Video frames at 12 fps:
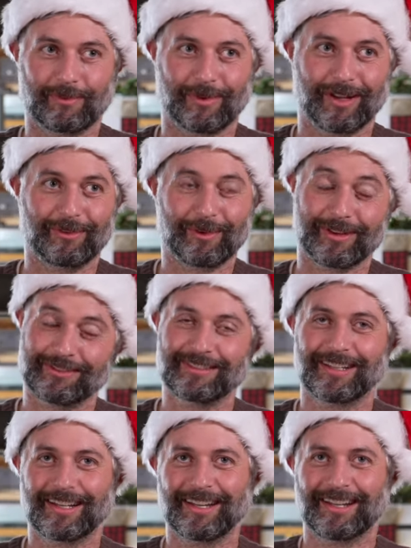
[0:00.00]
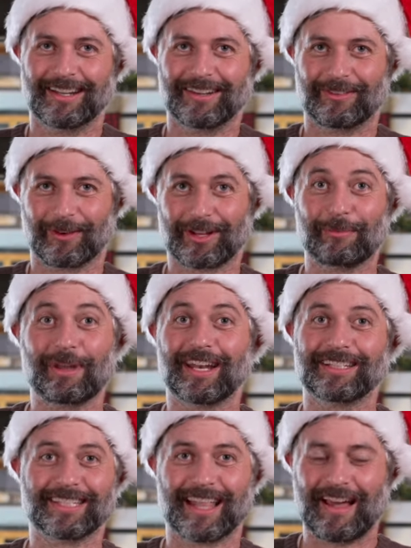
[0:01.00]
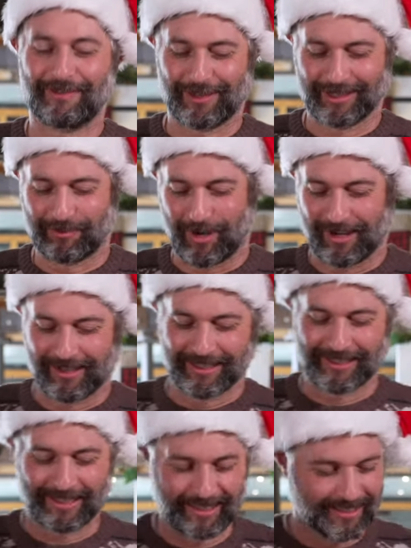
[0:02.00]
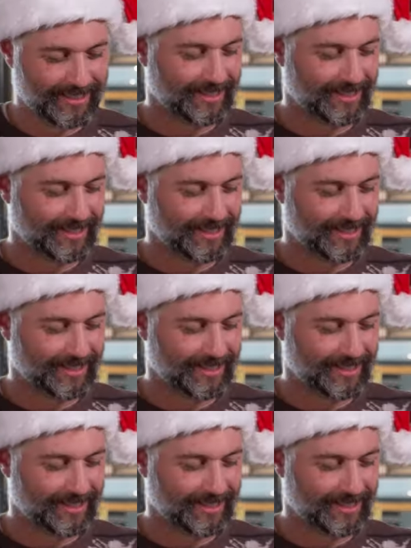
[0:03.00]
Well, we're, we're committed to that first part of the scene.